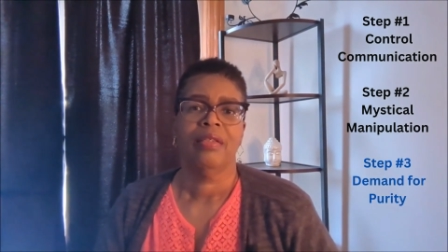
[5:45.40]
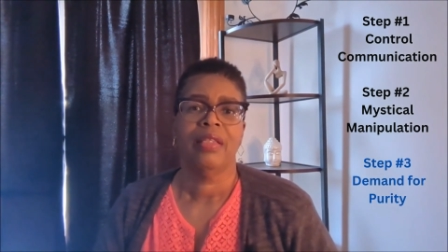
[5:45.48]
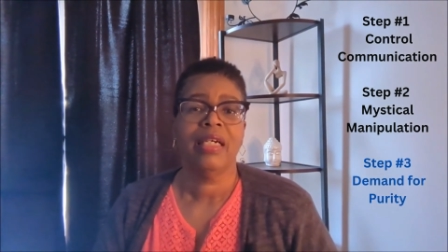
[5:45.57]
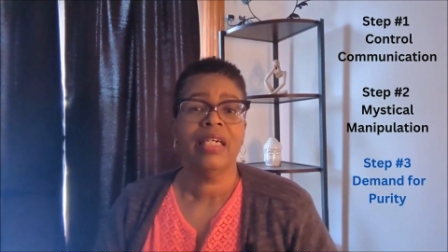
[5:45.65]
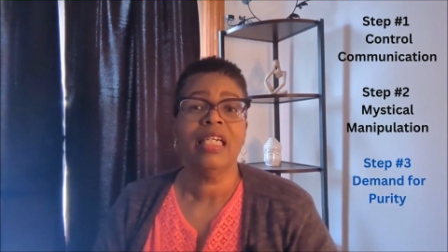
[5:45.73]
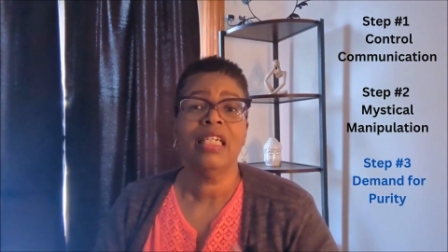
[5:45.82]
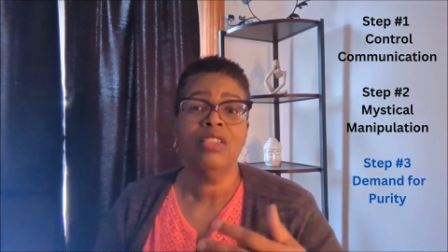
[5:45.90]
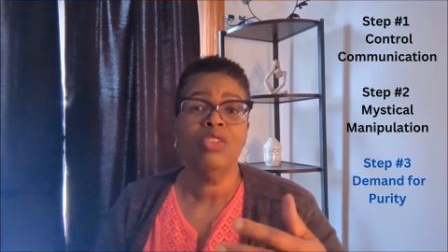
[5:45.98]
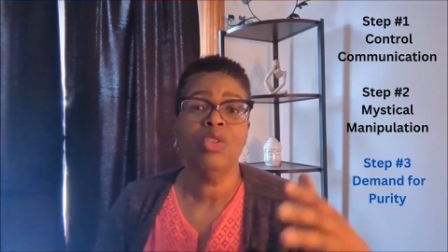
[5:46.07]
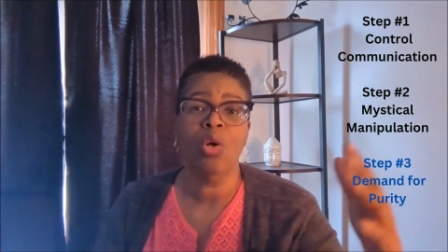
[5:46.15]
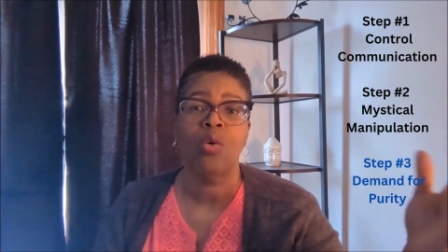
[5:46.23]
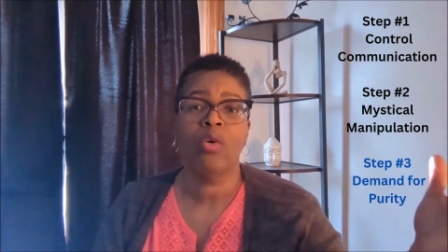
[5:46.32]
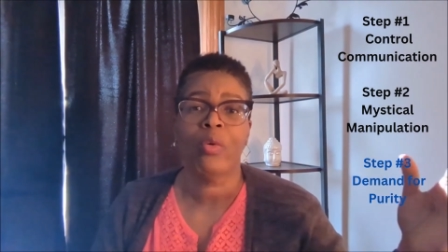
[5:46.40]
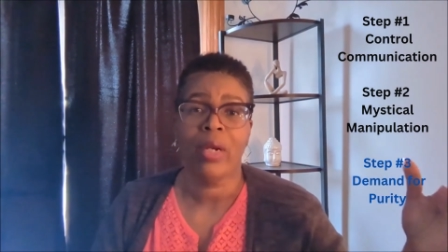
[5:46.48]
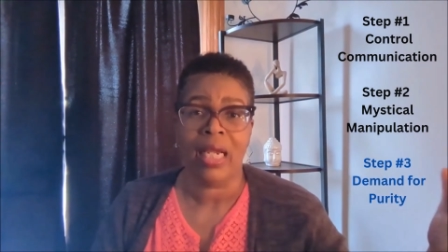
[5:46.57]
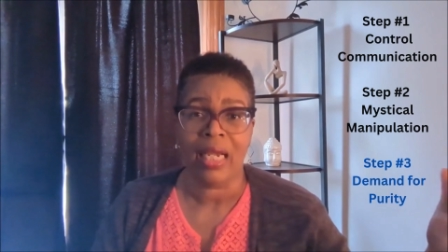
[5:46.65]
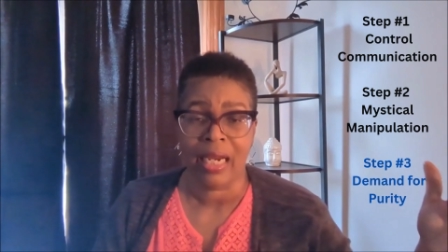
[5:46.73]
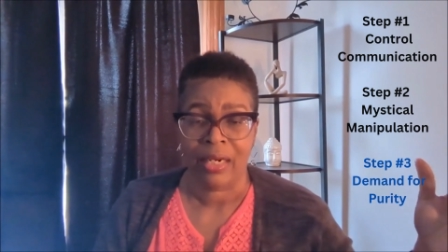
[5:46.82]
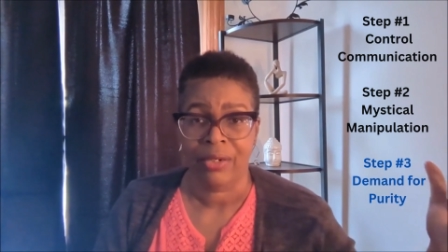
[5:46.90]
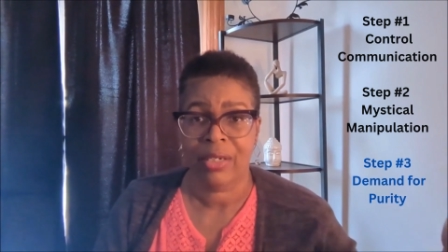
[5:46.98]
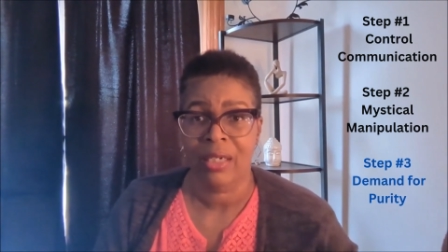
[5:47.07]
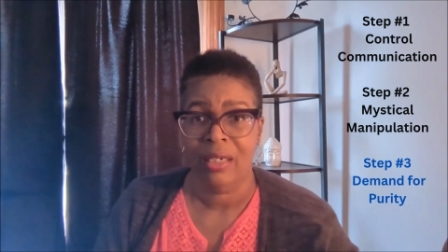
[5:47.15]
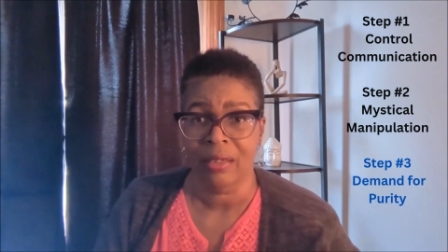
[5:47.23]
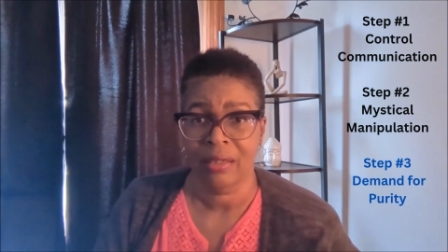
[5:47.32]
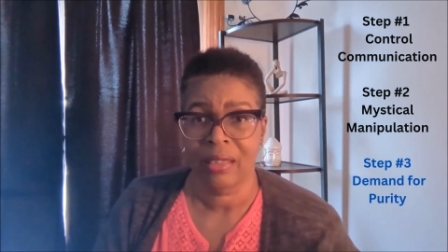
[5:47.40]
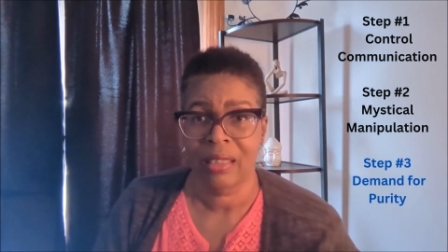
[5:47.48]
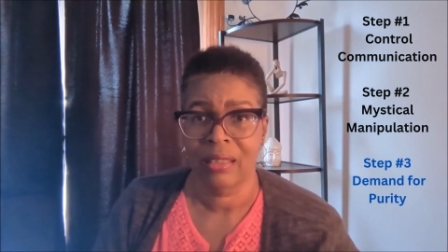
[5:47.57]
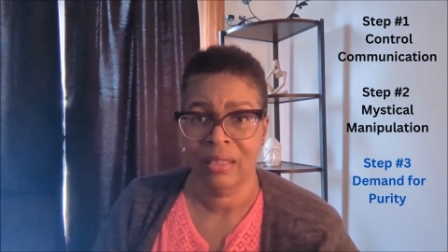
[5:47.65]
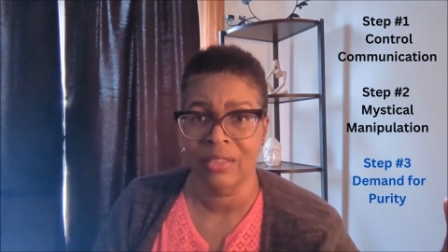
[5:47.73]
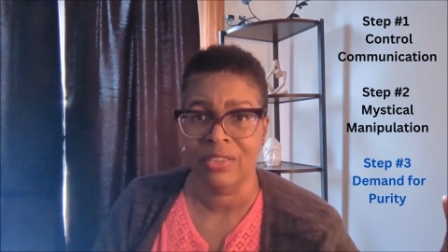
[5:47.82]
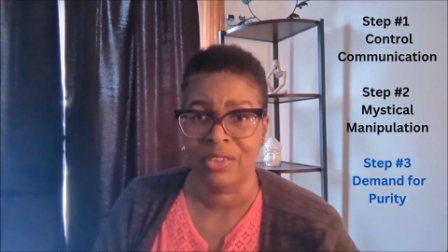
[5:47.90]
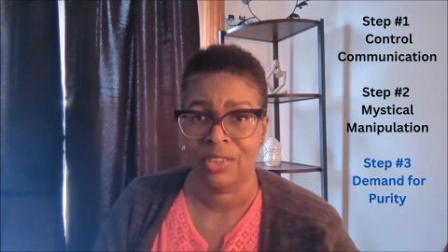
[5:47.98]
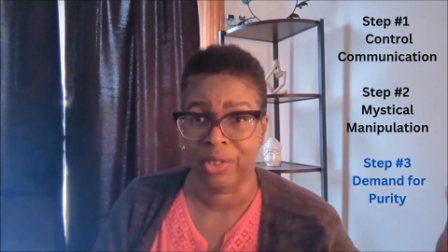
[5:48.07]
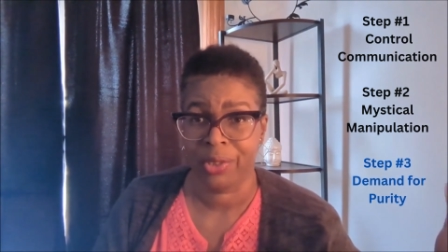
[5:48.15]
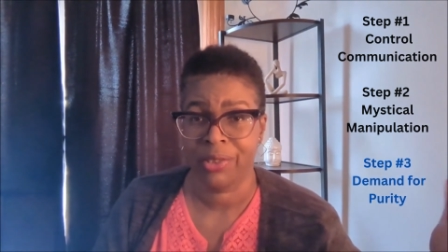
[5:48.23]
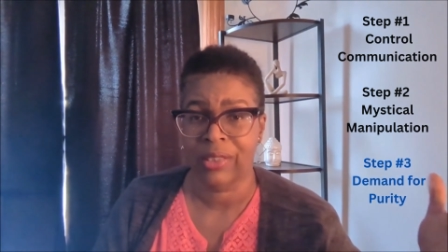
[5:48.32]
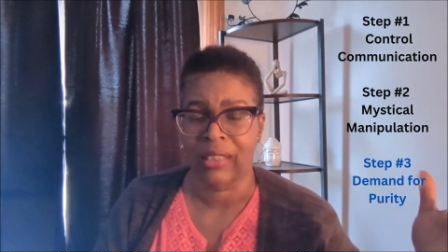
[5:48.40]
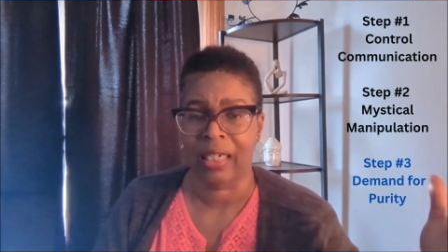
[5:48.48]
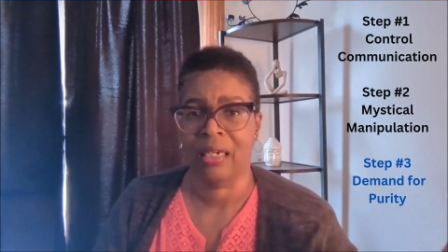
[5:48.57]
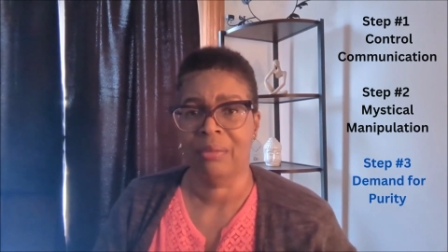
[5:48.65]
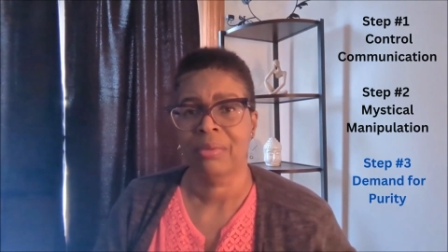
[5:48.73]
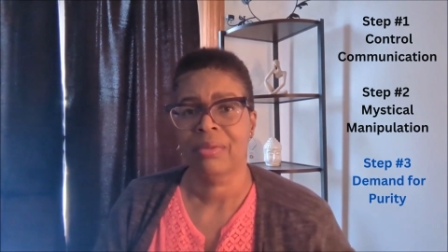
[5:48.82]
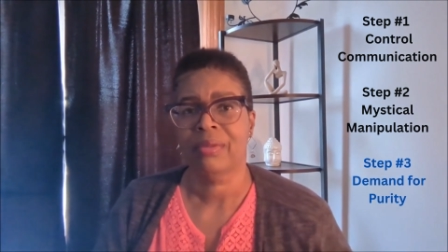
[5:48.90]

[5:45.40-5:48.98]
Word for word: There is no gray area in this third step